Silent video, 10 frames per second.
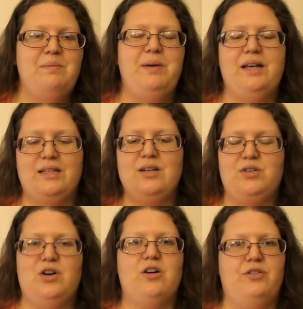because
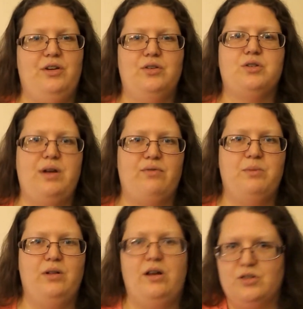there's an artery that goes straight from
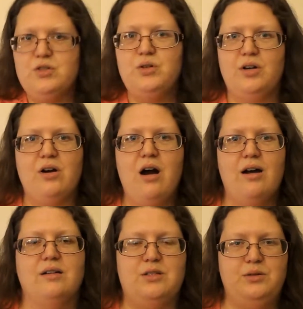your lungs to your
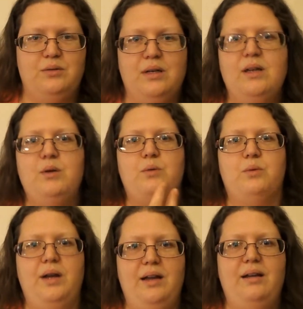heart to
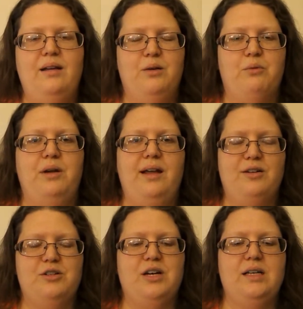
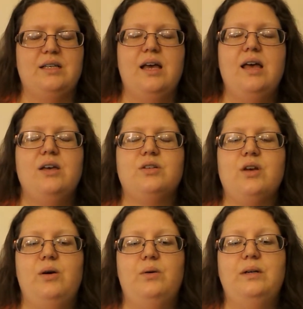re-energize.
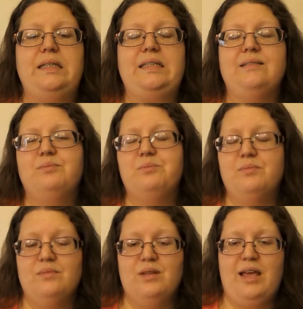So
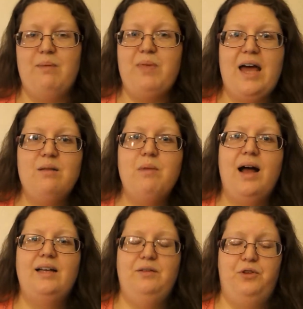keep that in
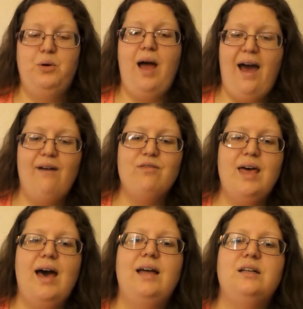mind. If you have
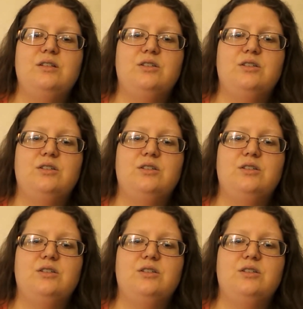that,